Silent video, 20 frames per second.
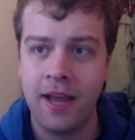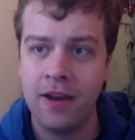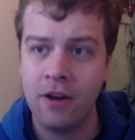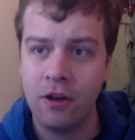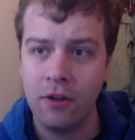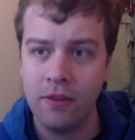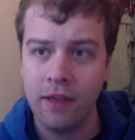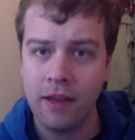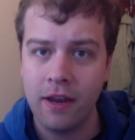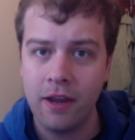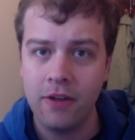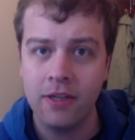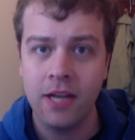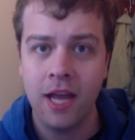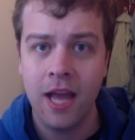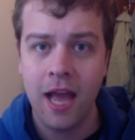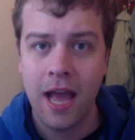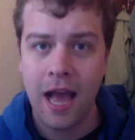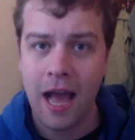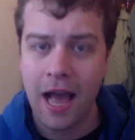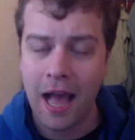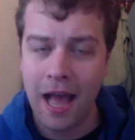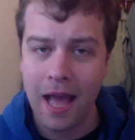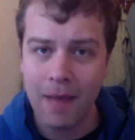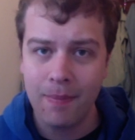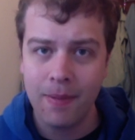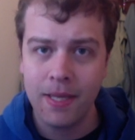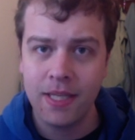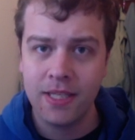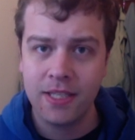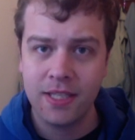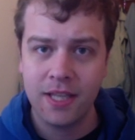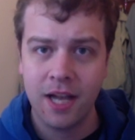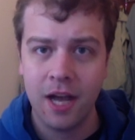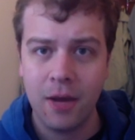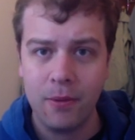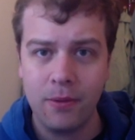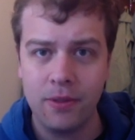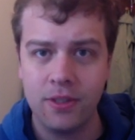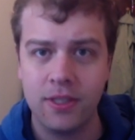And on that note, happy
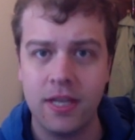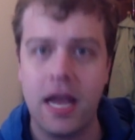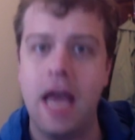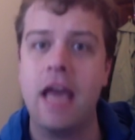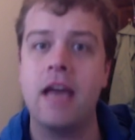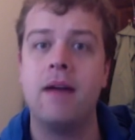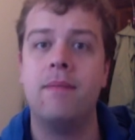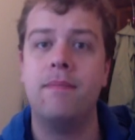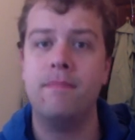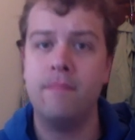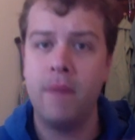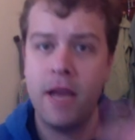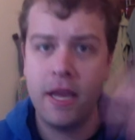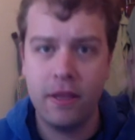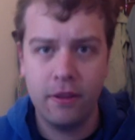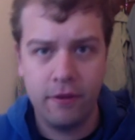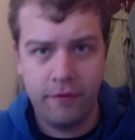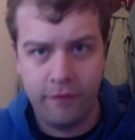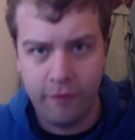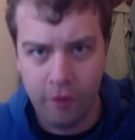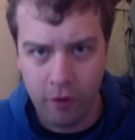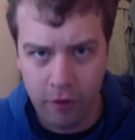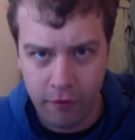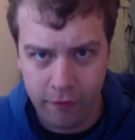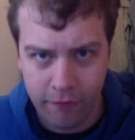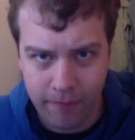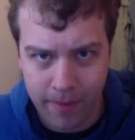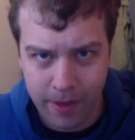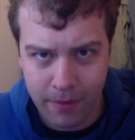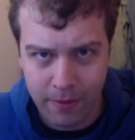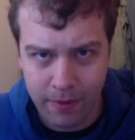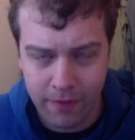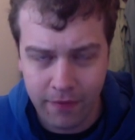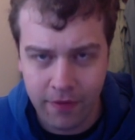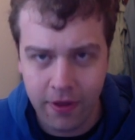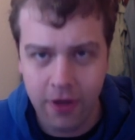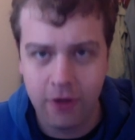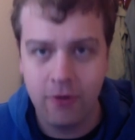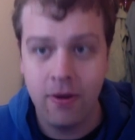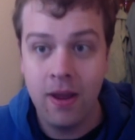Star Wars Day. May the 4th be with
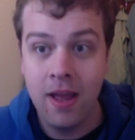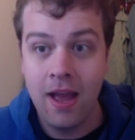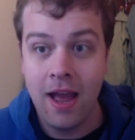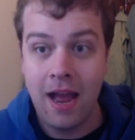you.